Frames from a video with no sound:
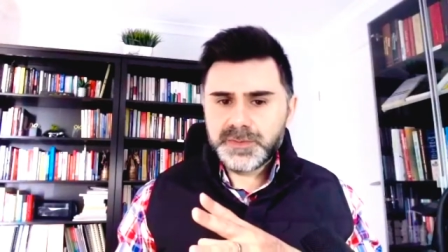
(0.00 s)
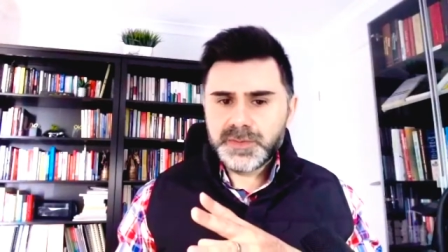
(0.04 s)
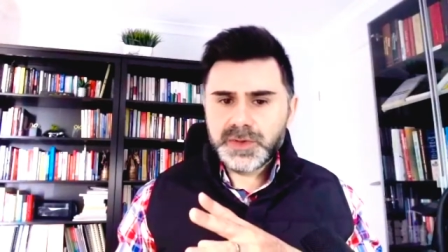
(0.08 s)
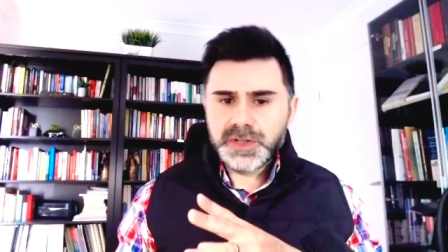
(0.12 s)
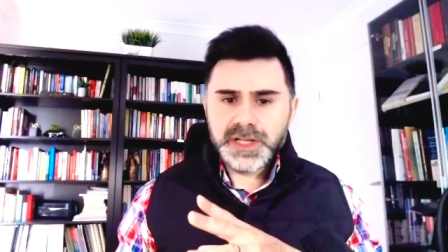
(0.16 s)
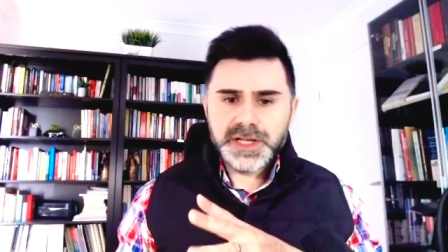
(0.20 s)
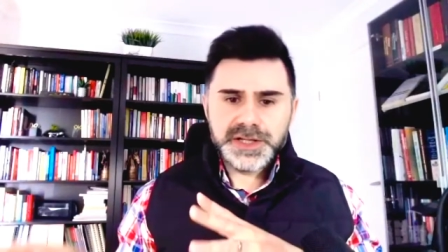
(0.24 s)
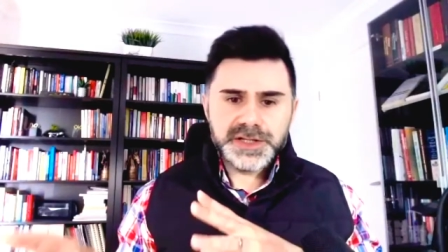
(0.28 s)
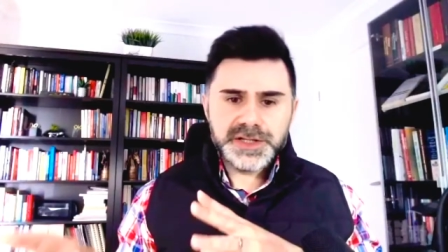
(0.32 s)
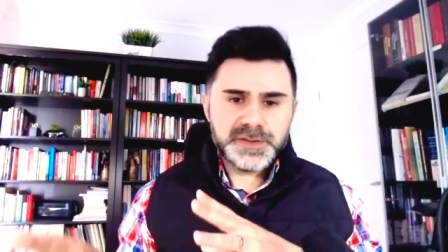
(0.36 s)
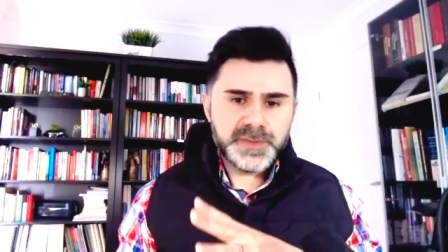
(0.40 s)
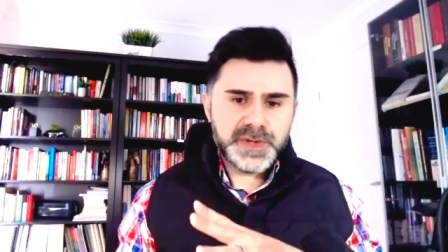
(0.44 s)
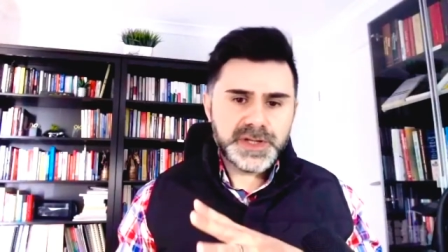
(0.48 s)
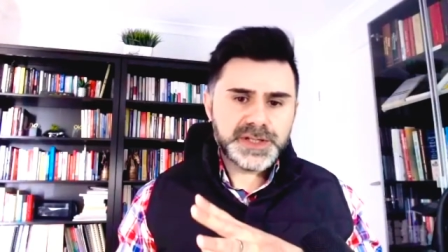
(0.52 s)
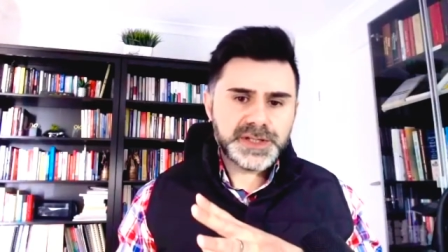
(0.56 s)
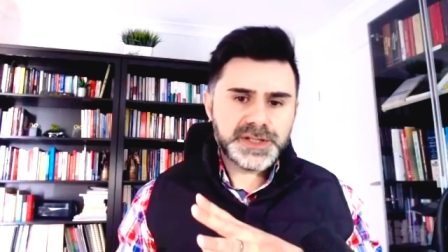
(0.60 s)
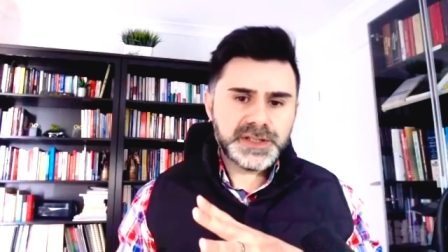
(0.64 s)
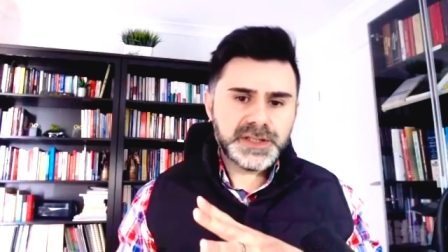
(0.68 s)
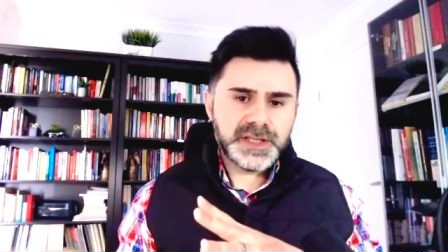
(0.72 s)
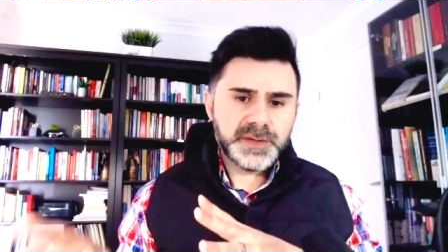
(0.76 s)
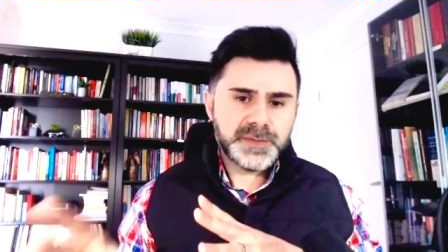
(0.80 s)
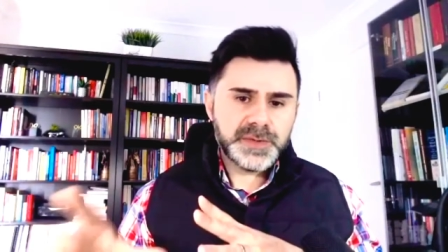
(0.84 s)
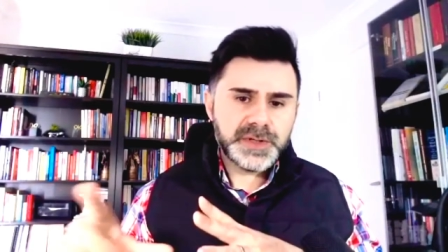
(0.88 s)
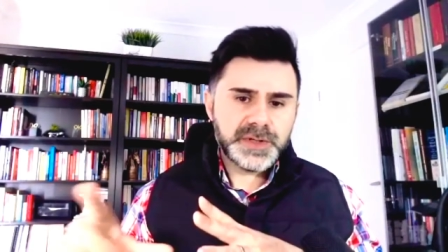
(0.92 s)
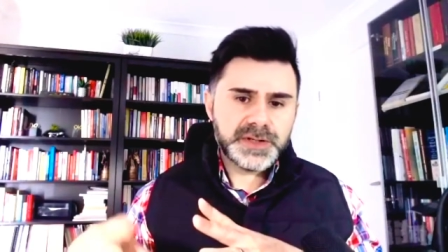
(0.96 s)
glad you
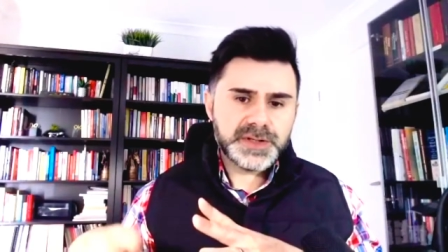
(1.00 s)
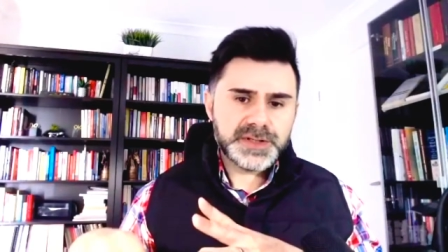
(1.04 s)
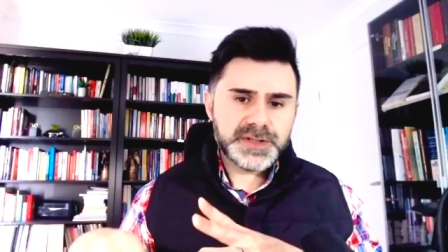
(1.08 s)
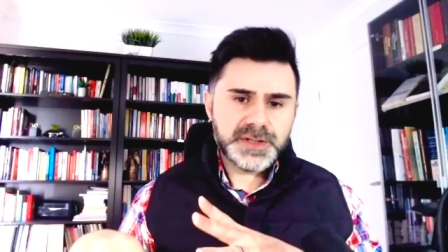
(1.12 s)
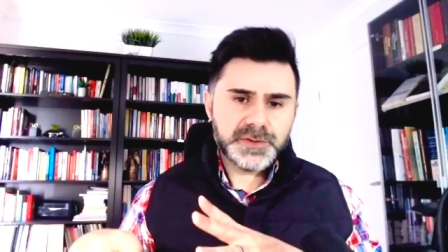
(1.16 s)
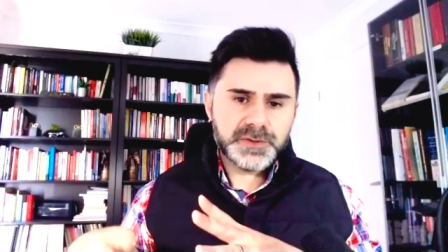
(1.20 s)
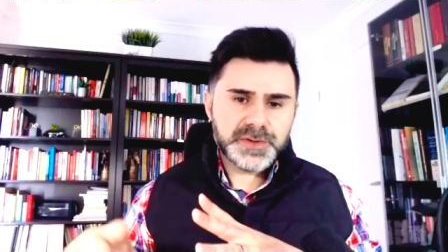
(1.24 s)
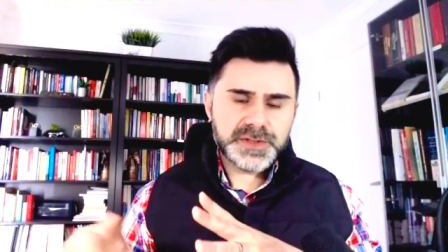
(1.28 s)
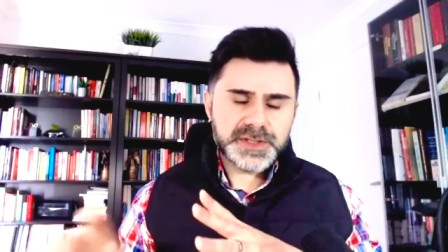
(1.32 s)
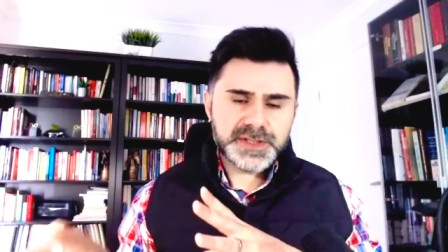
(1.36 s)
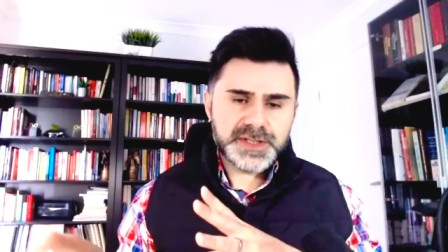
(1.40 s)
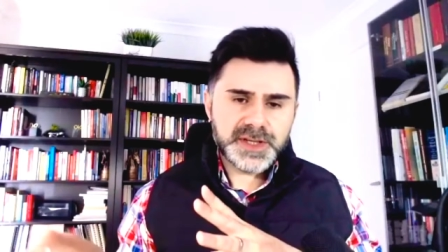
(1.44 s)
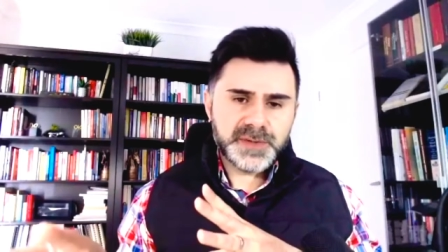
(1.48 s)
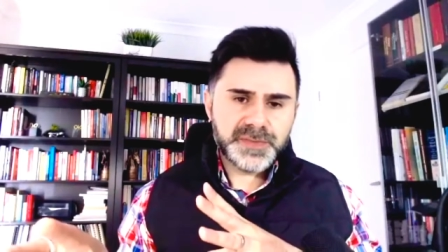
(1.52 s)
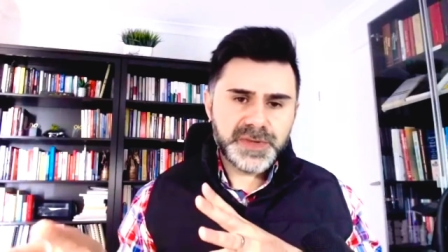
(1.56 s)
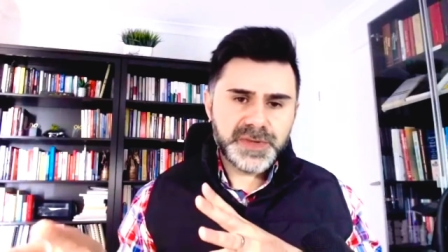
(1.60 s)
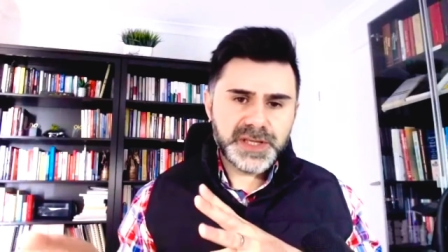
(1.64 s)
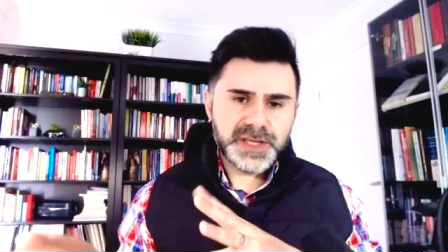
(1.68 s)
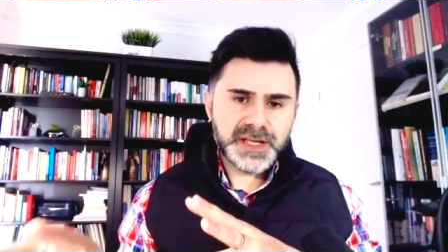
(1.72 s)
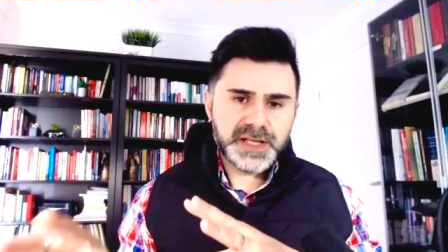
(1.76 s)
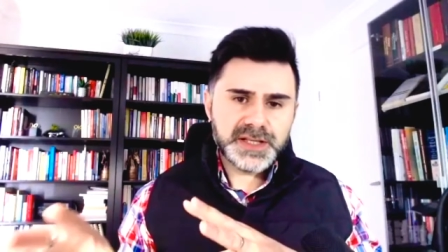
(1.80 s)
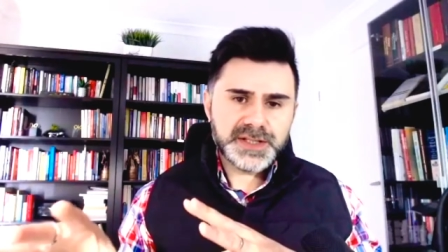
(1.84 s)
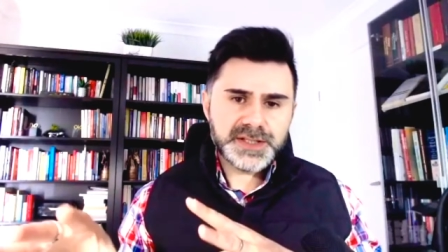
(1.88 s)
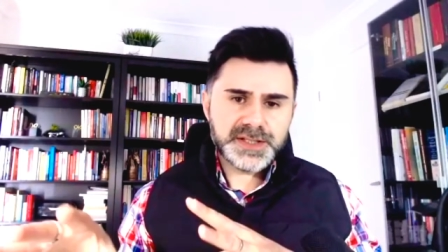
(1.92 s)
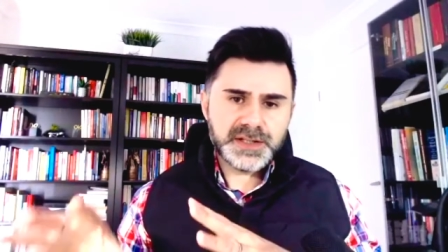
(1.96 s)
mentioned that, because there was
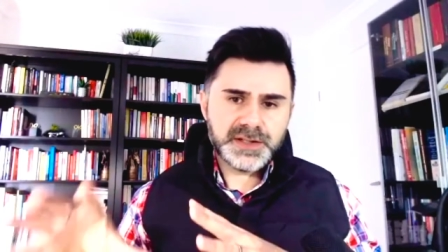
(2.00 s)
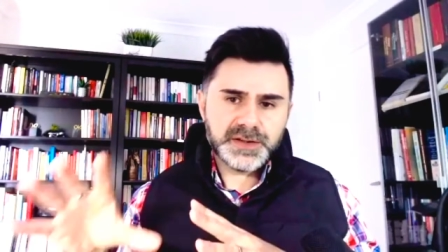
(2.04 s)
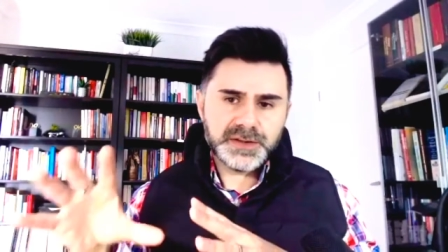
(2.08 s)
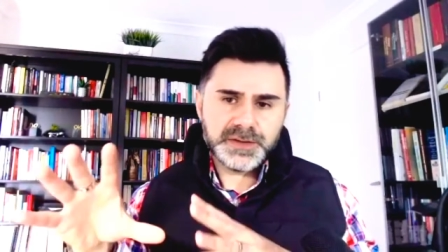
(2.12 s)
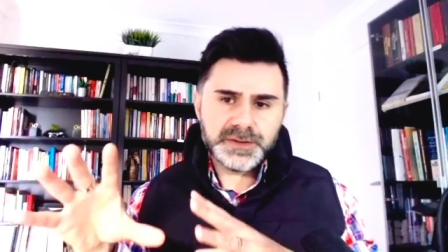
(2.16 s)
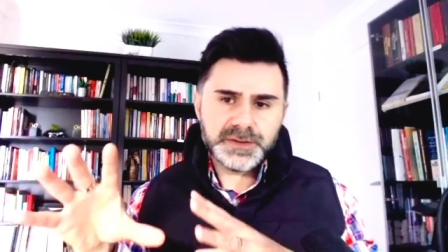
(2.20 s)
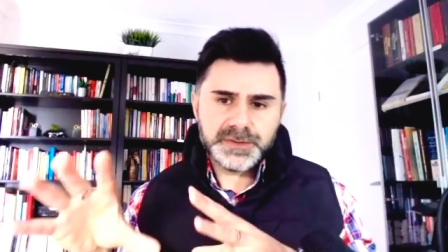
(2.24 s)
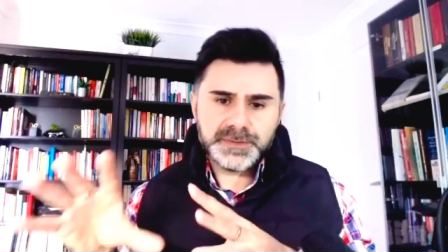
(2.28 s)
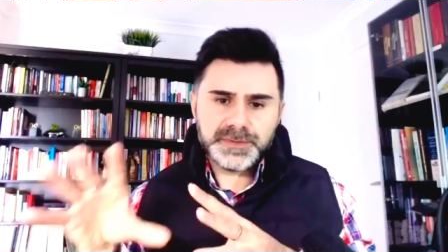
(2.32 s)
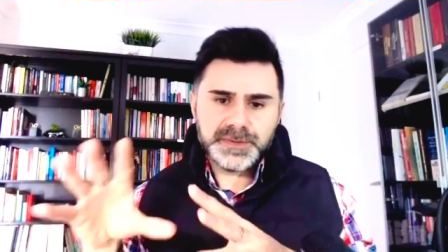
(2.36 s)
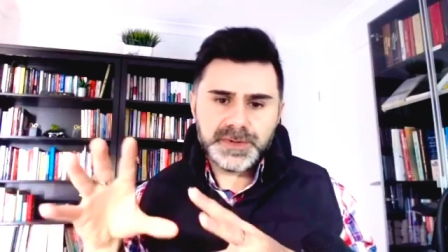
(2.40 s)
something else I